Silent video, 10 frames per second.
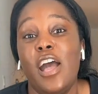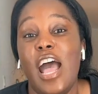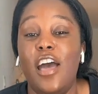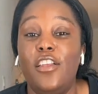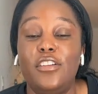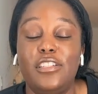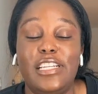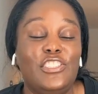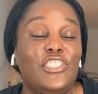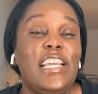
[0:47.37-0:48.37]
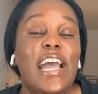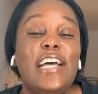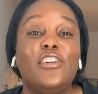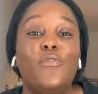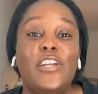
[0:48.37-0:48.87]
How like she
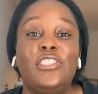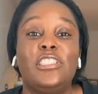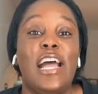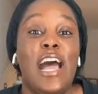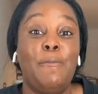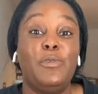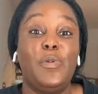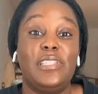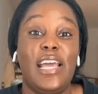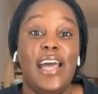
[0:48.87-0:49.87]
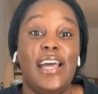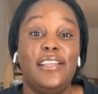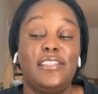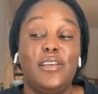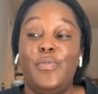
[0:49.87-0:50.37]
asked the questions that I'm supposed to ask,